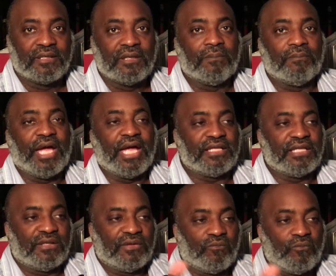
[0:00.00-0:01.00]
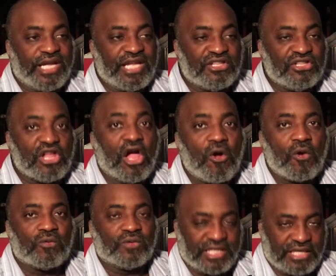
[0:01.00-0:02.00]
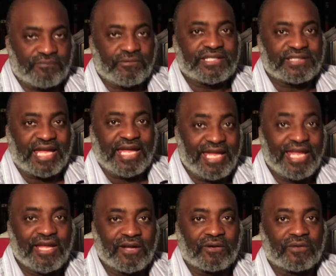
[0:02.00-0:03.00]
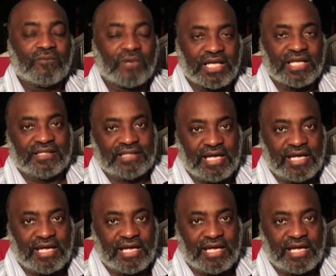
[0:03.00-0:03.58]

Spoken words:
But we know that if we stay here, we're going to die.